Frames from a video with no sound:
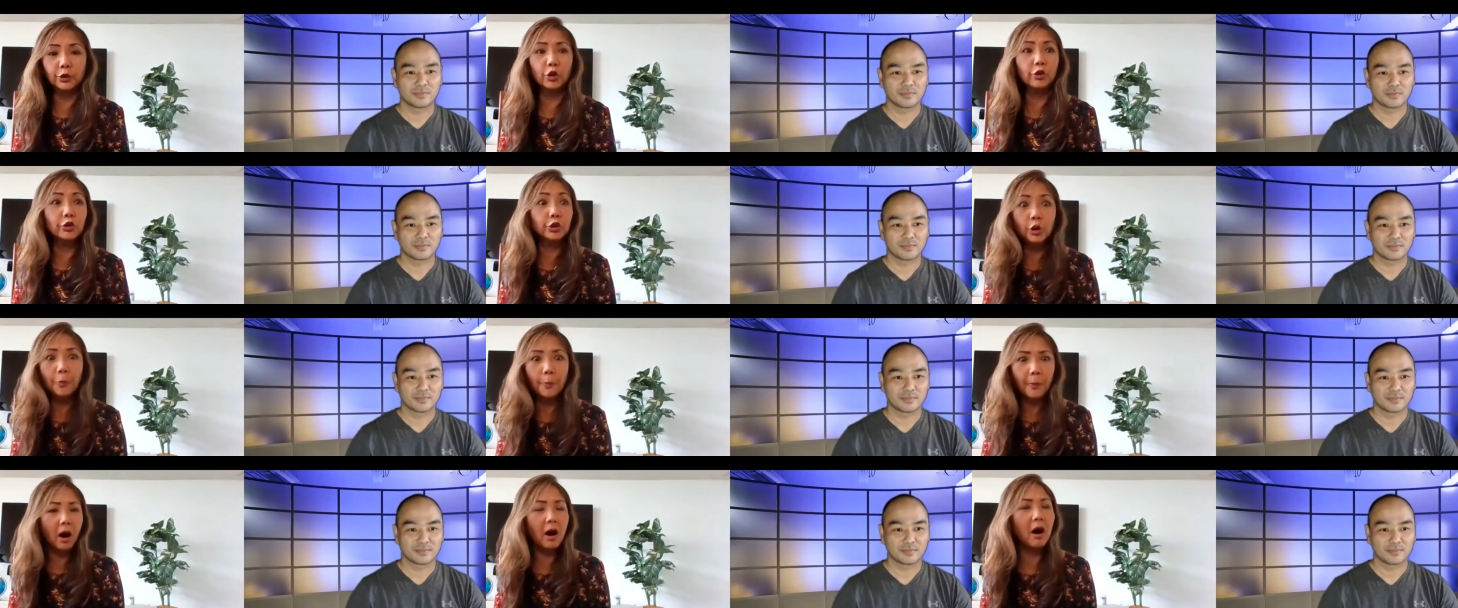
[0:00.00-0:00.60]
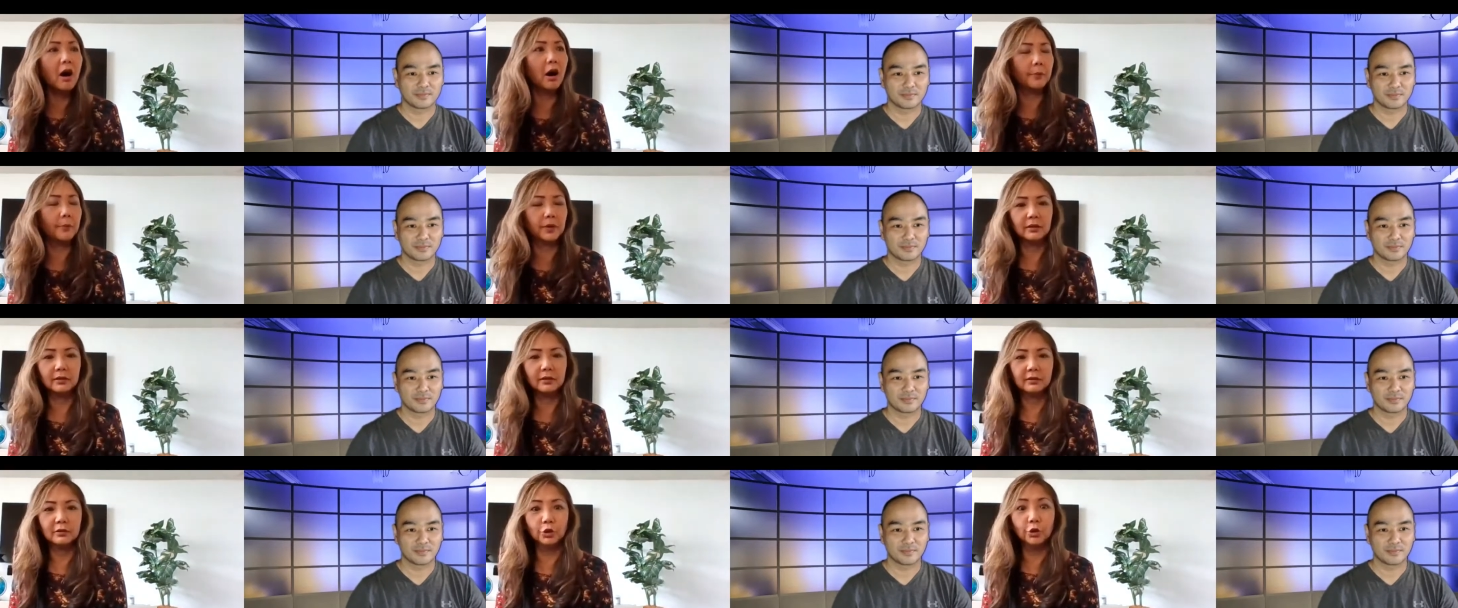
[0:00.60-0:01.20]
Speaker 1: well, you're
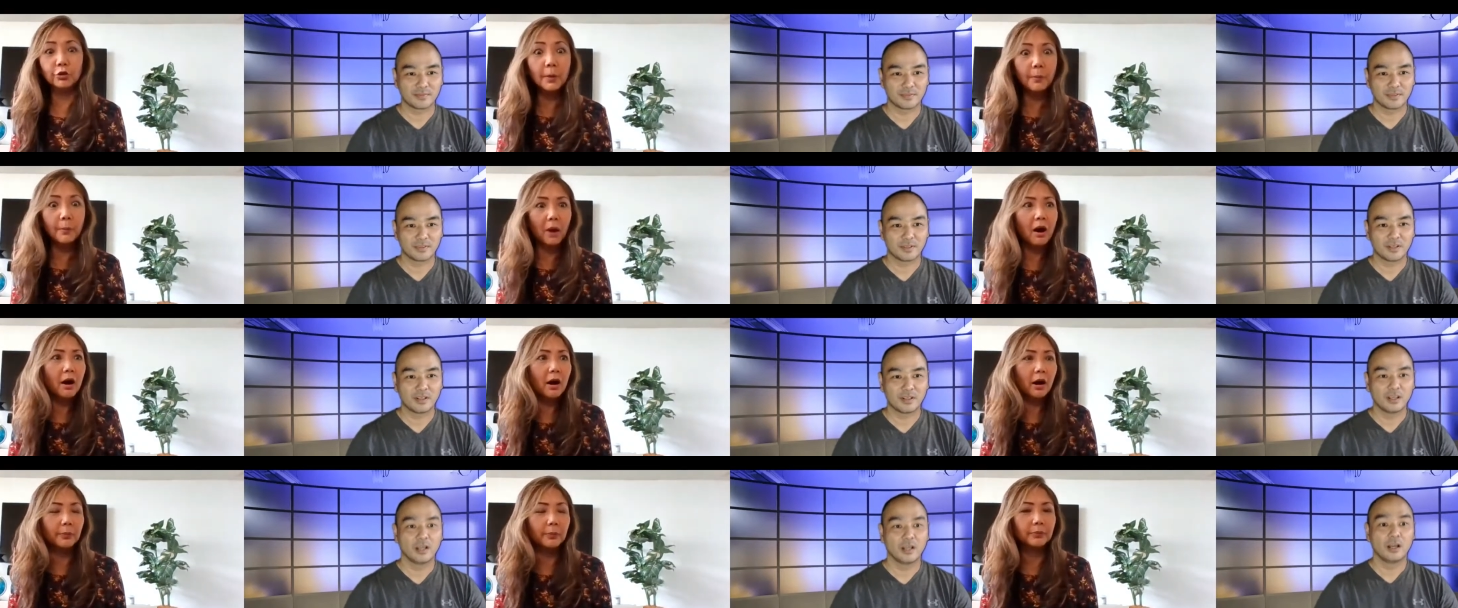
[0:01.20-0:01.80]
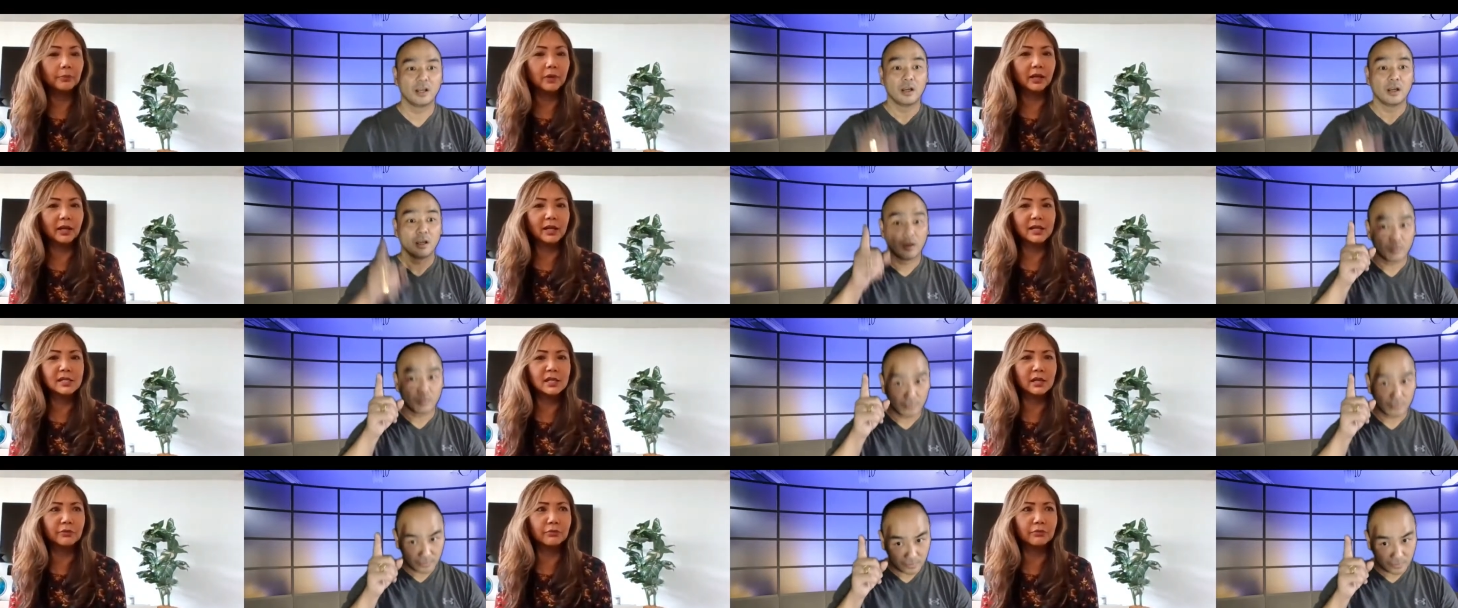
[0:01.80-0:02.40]
the mom.
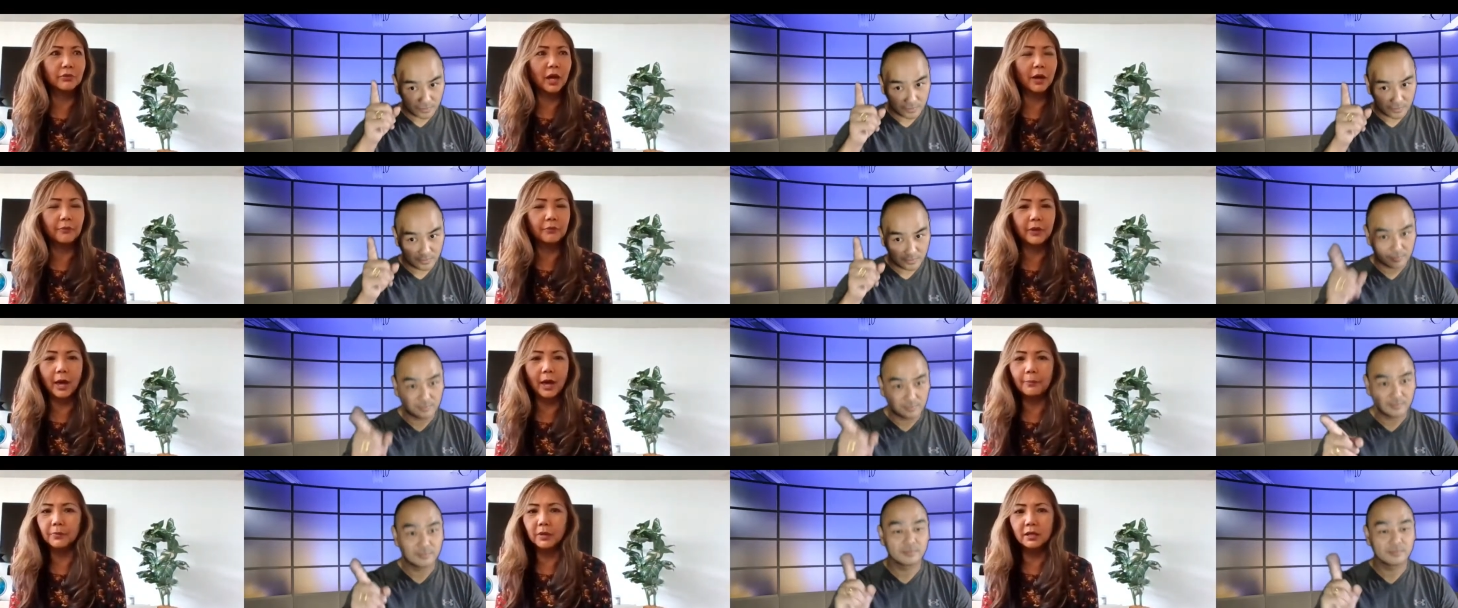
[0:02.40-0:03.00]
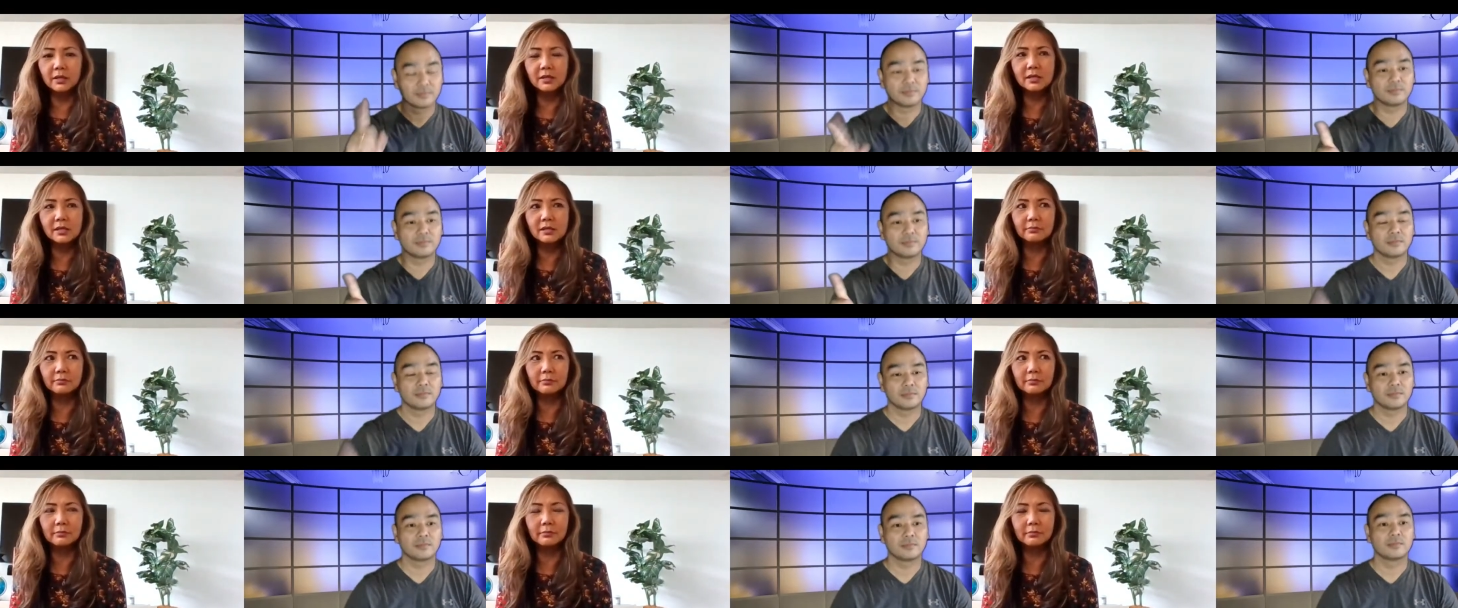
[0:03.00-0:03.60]
And I said, that
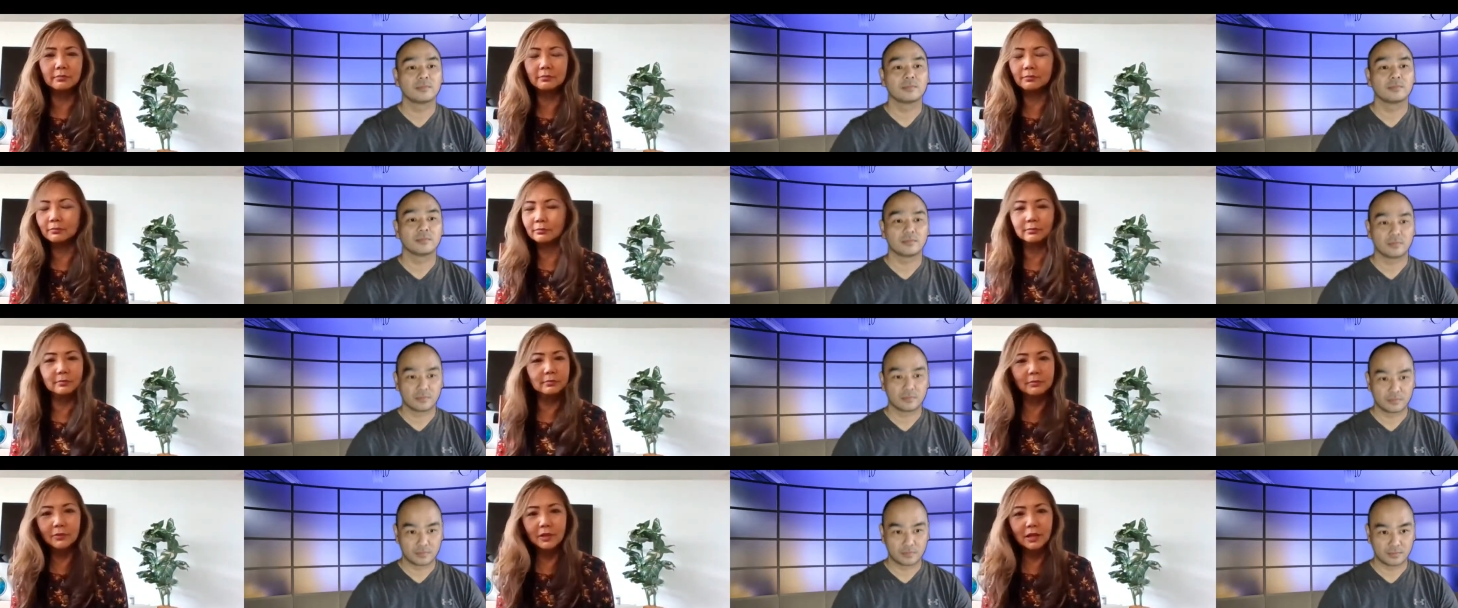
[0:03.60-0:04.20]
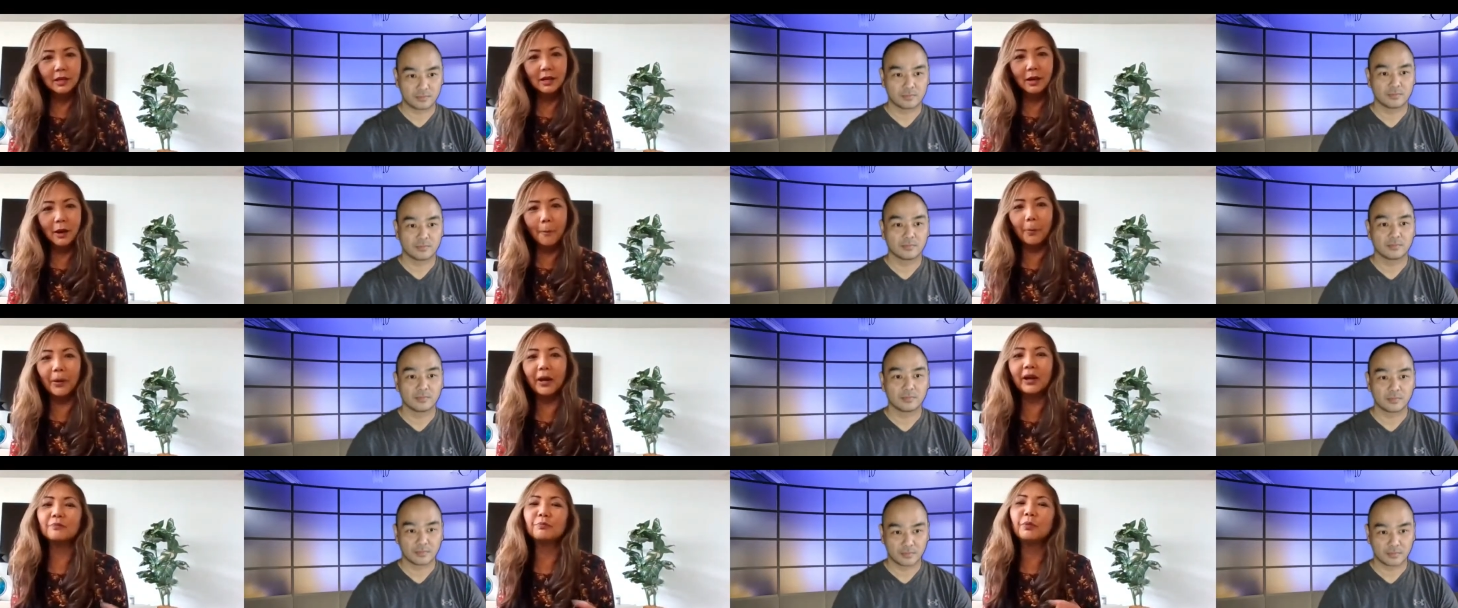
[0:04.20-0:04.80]
means,
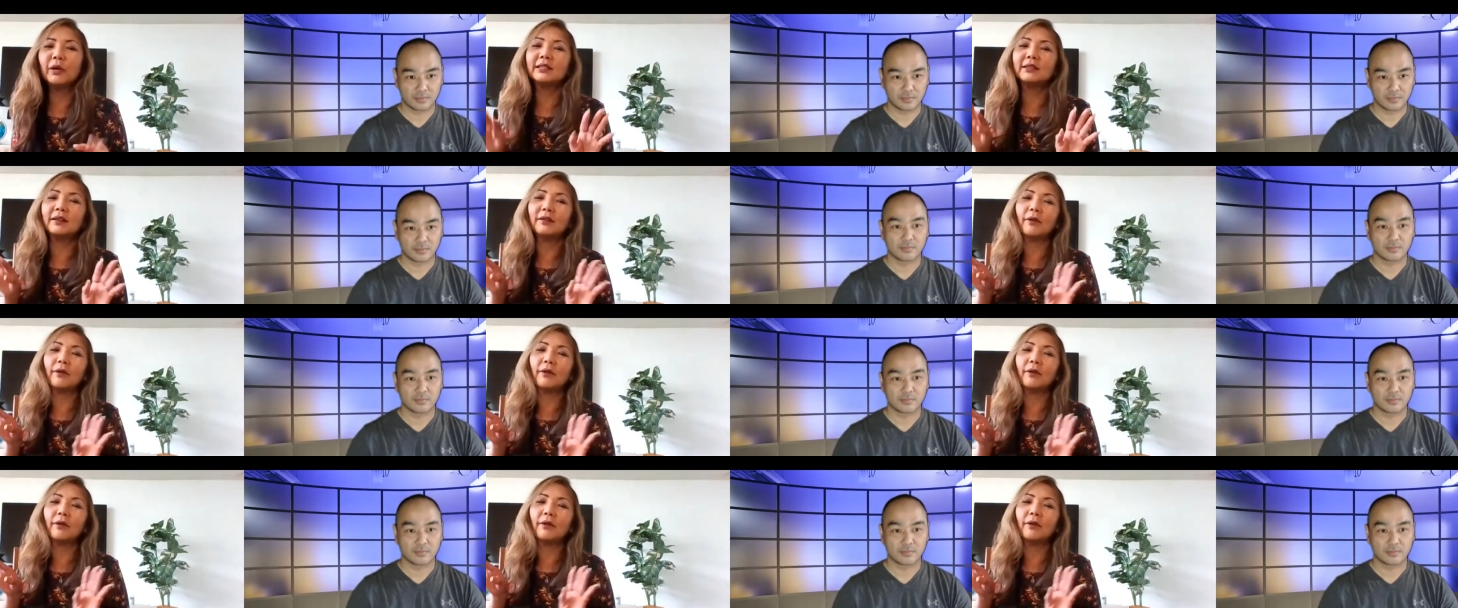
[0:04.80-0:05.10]
but